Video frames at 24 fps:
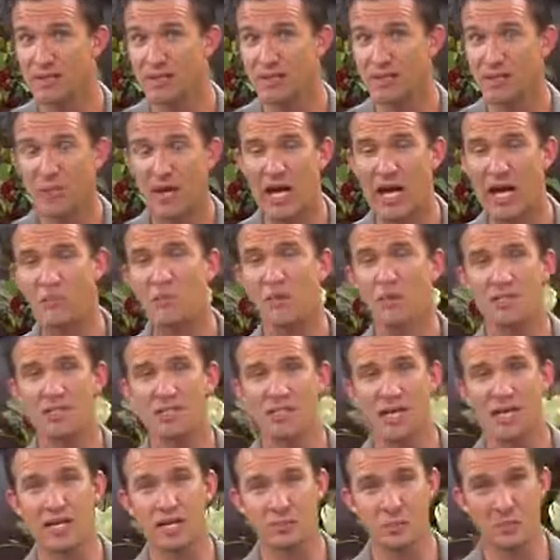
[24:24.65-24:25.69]
The Bible
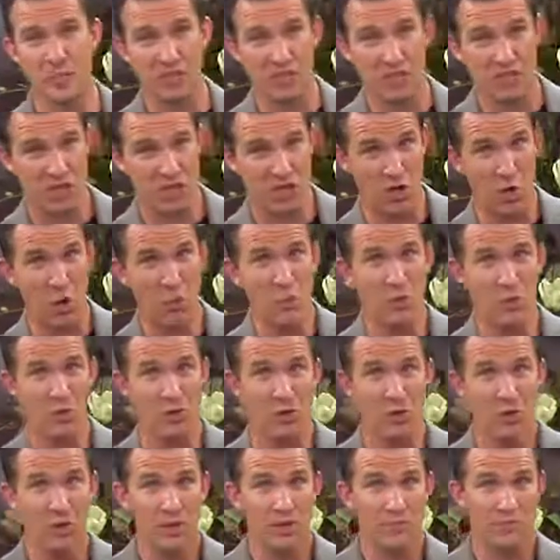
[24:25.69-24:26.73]
says, Be sober,
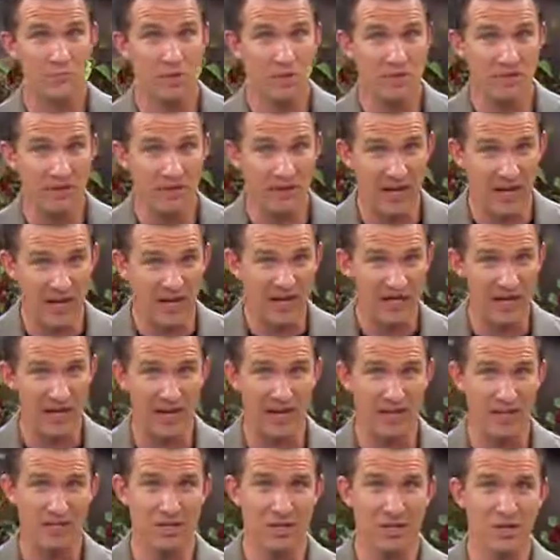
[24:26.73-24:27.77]
be
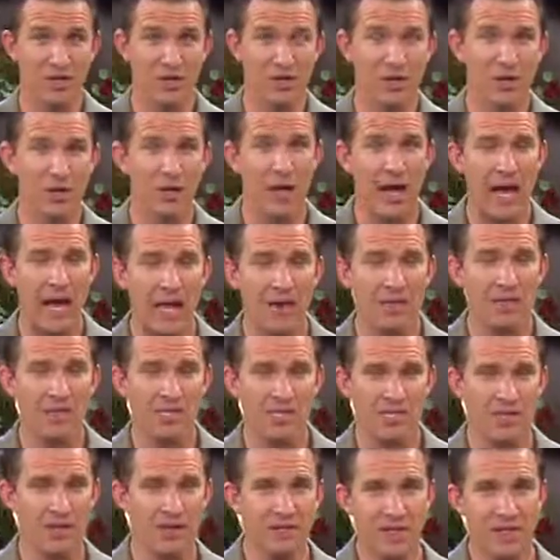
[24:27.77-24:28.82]
vigilant. Your
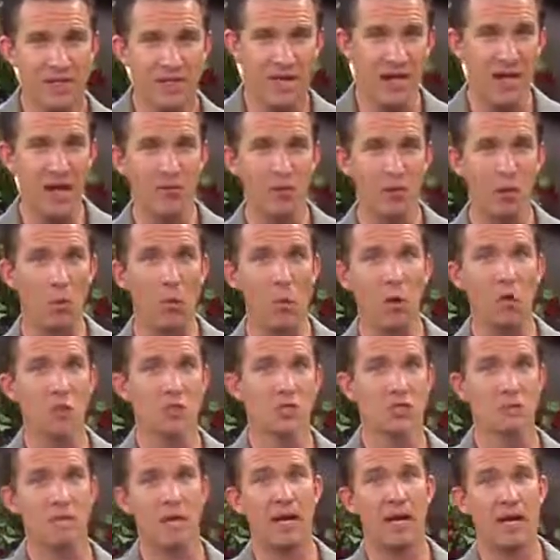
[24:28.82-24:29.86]
adversary, the devil,
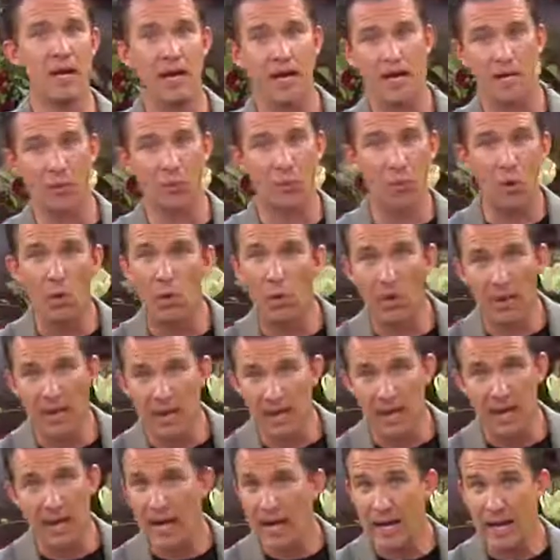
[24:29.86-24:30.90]
walks about like a roaring
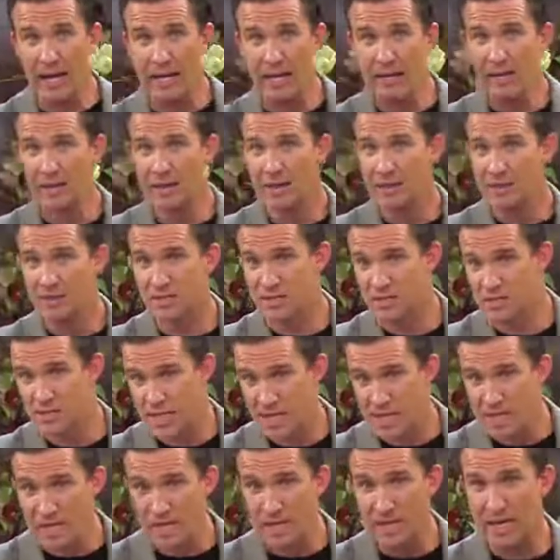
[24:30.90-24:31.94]
lion,
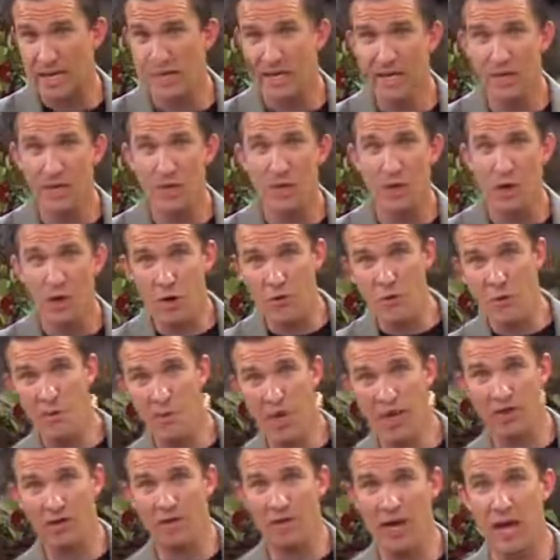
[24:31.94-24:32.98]
seeking whom he
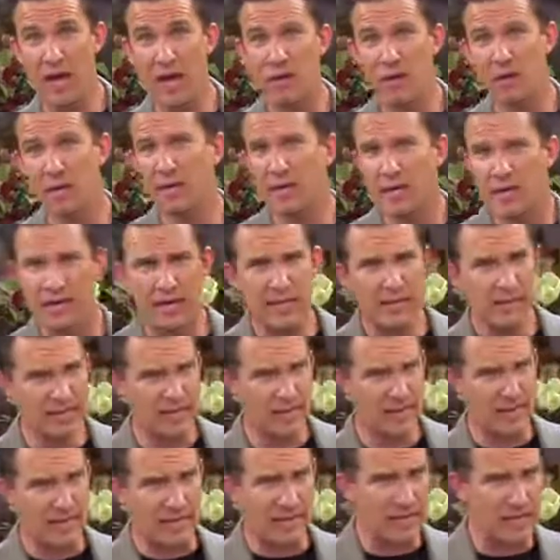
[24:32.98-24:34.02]
may devour. Is
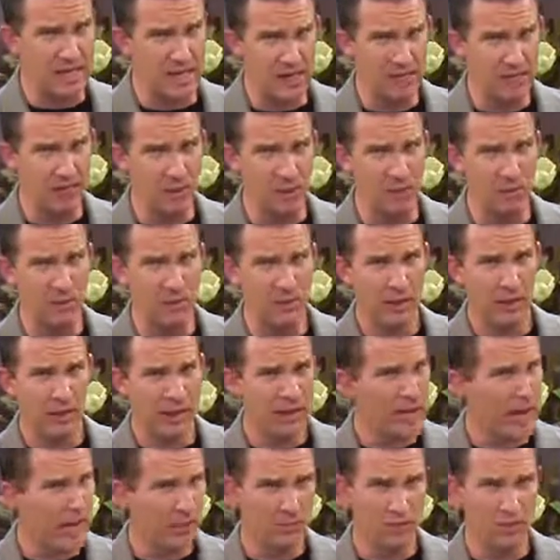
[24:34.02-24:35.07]
he evil?
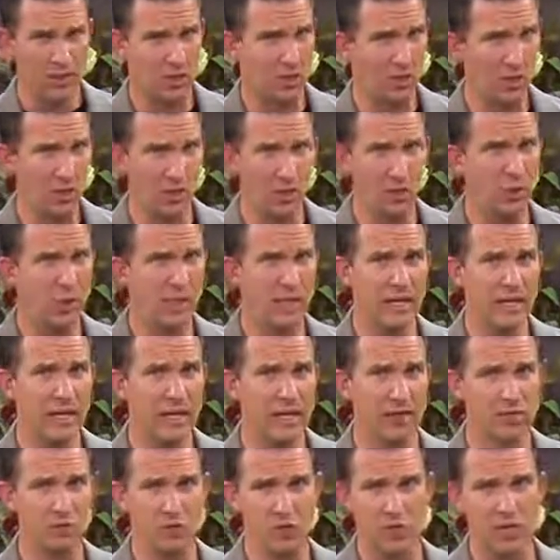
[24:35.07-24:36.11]
He absolutely
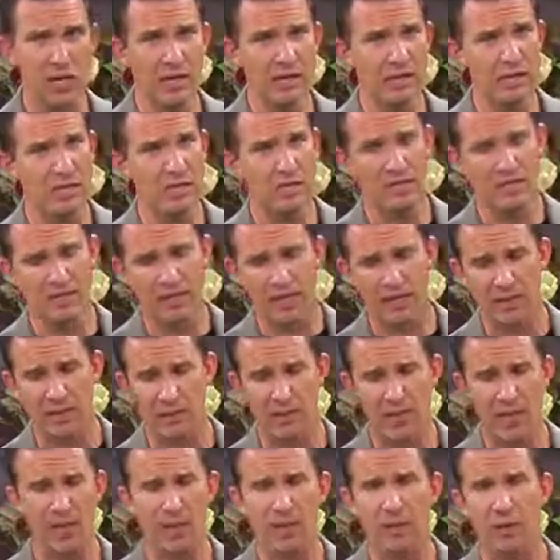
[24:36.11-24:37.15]
is. Jesus said to
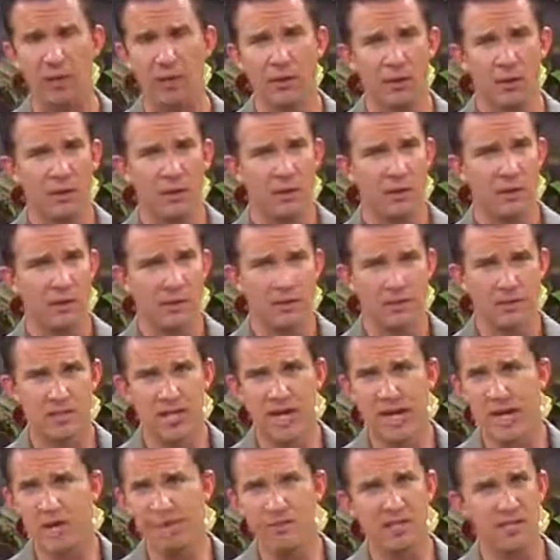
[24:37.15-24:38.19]
Peter,
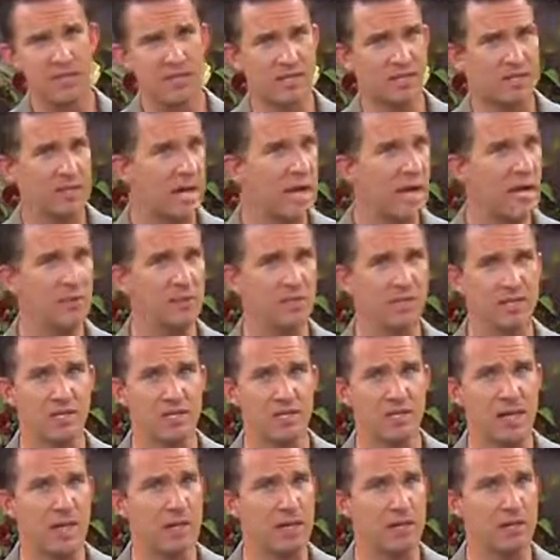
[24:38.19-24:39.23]
Simon, Simon,
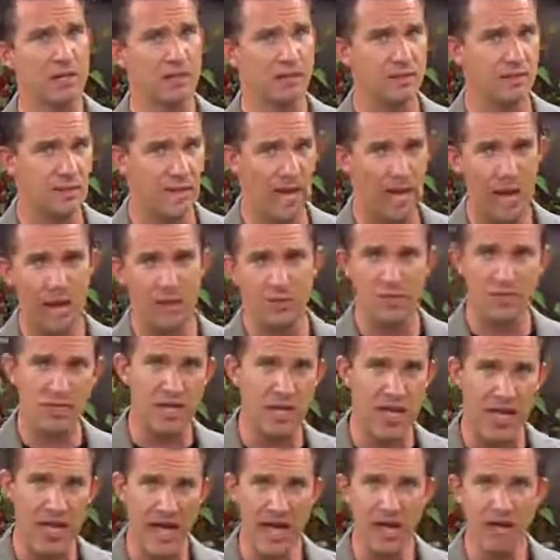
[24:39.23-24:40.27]
Satan desires to
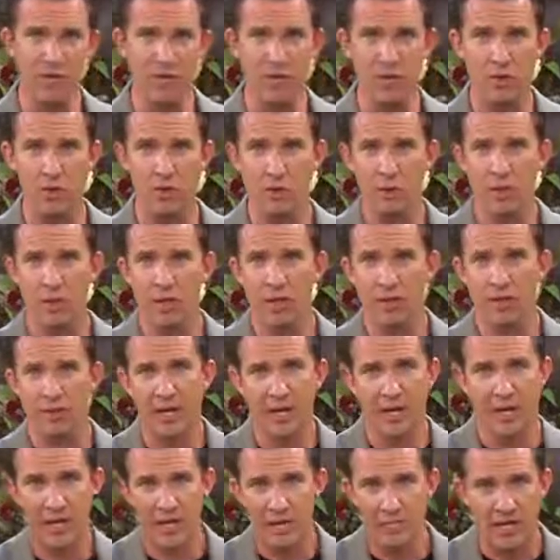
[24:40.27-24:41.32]
have you,
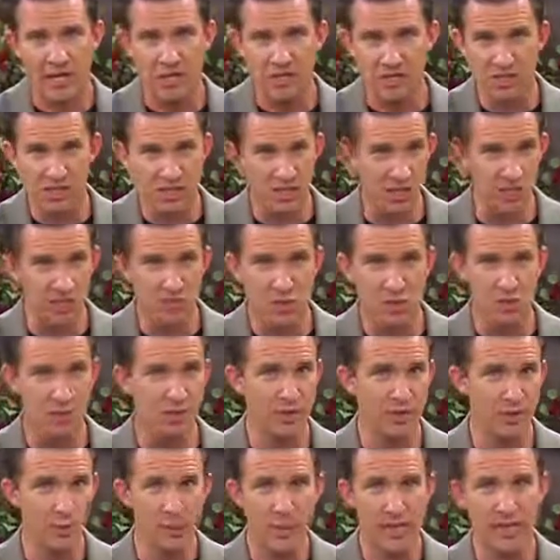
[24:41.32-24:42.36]
that he may sift you
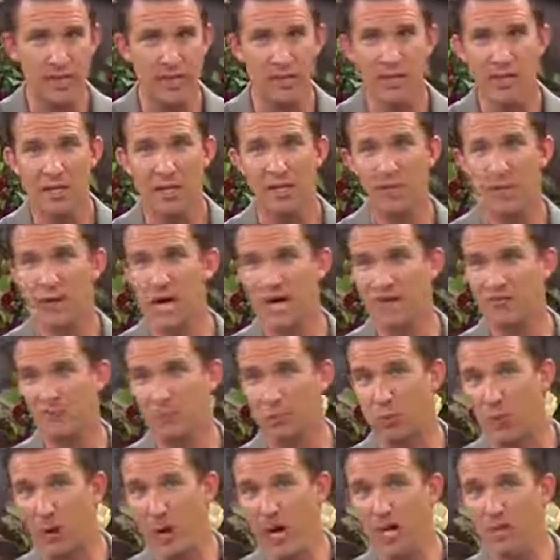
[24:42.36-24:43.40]
as wheat, but I've
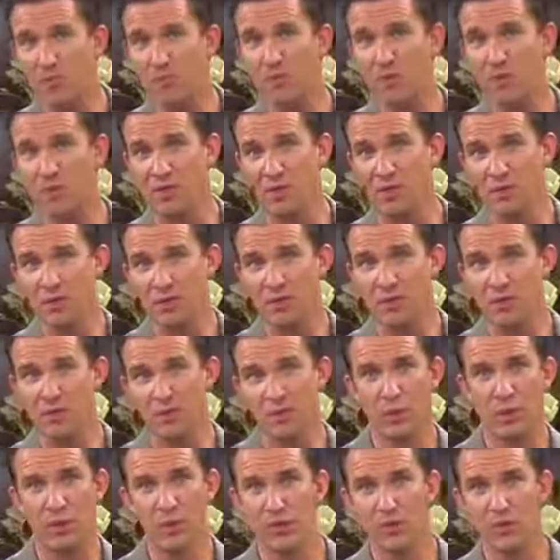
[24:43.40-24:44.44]
prayed for you. Luke
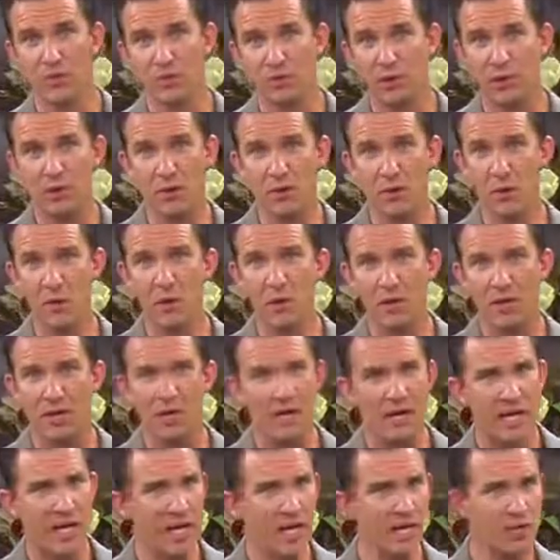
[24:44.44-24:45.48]
22 31.
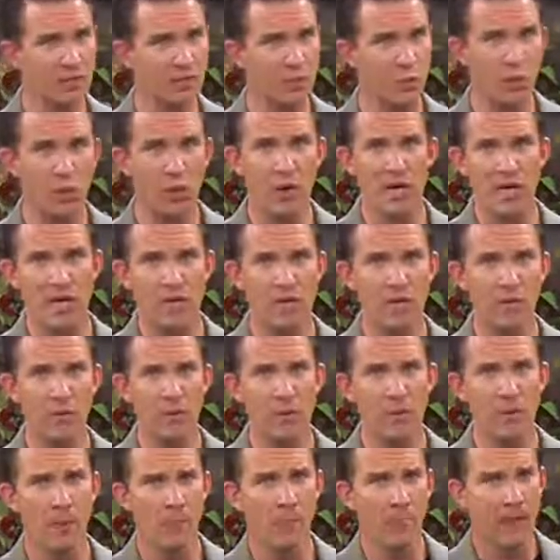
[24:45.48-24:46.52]
He's
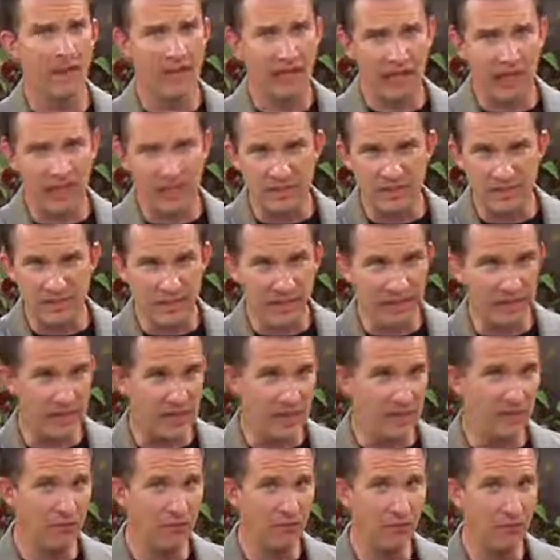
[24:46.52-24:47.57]
real, he's
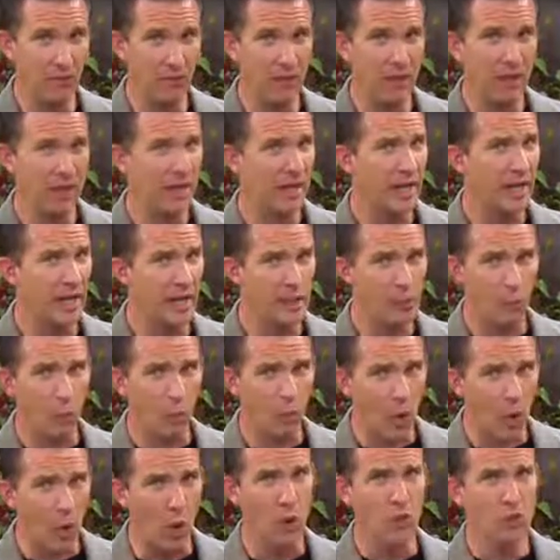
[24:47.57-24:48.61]
evil, he
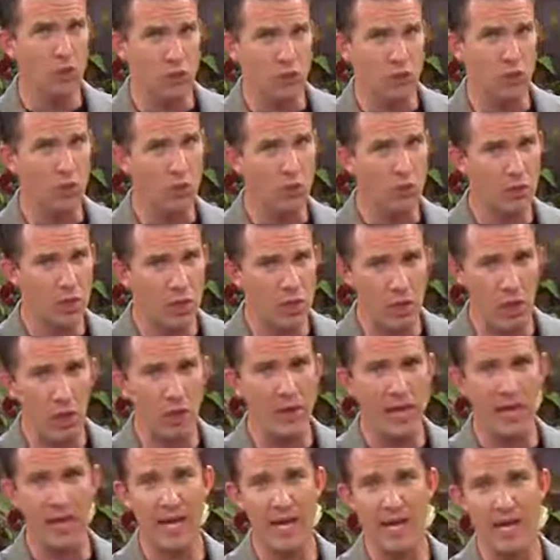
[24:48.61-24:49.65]
wants you to go
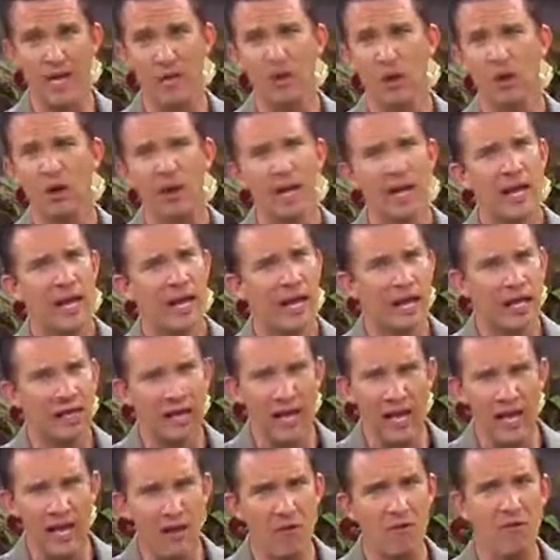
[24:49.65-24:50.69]
to hell, and
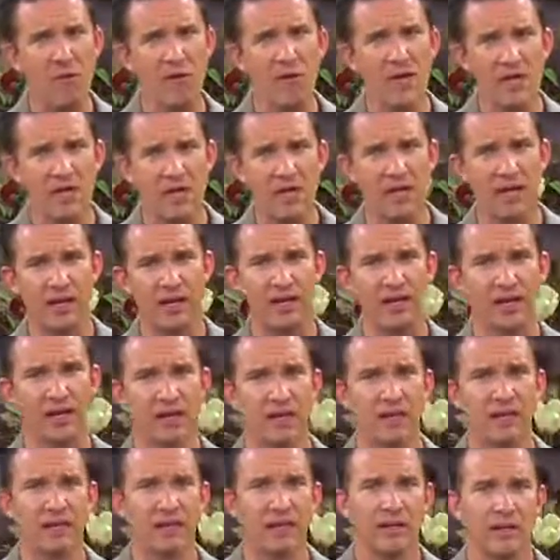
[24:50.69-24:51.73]
every day
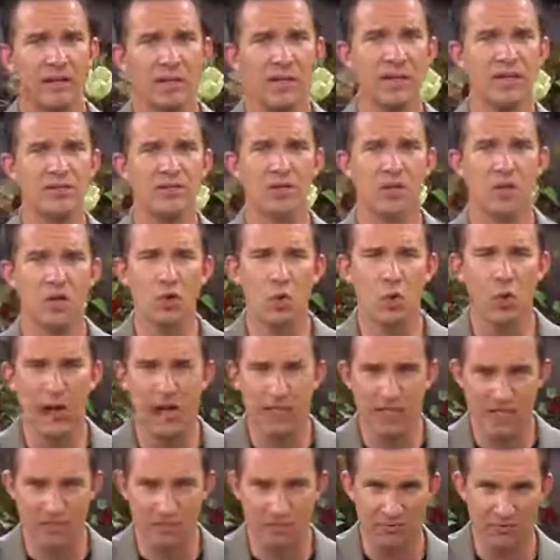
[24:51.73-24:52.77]
he is
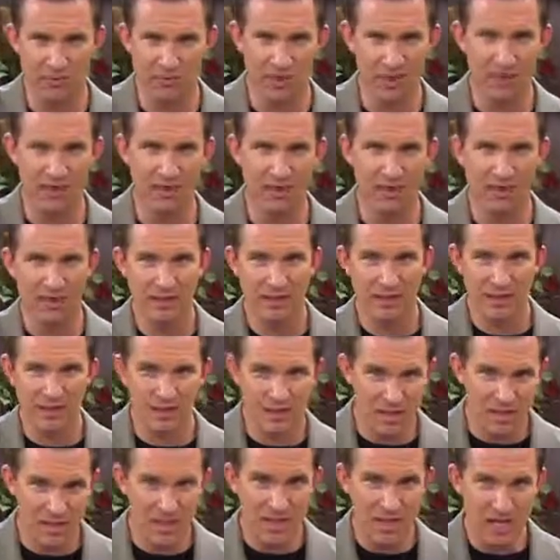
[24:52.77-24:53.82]
aggressively
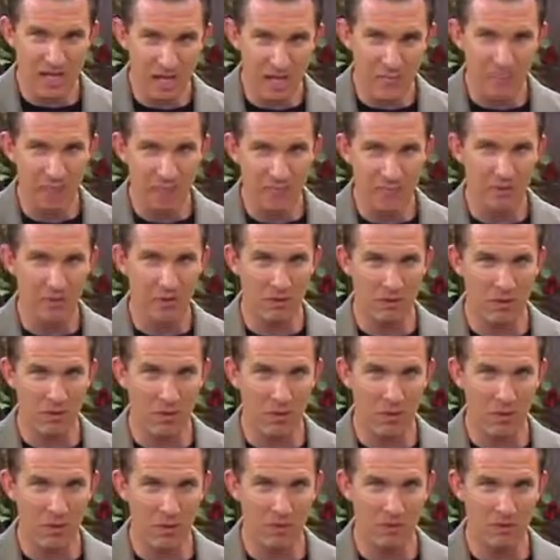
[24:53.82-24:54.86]
seeking people to be
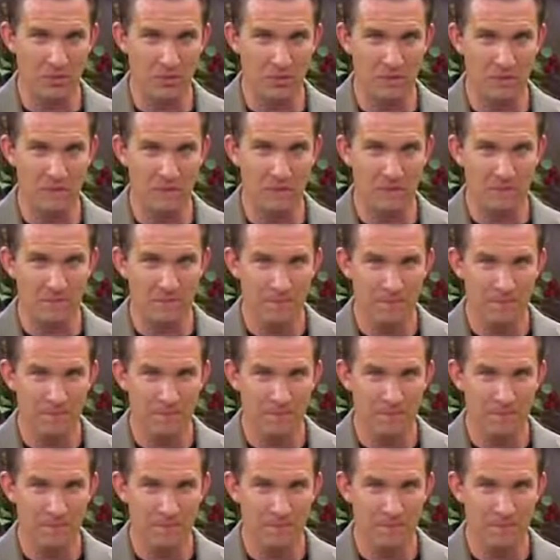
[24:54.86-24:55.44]
lost.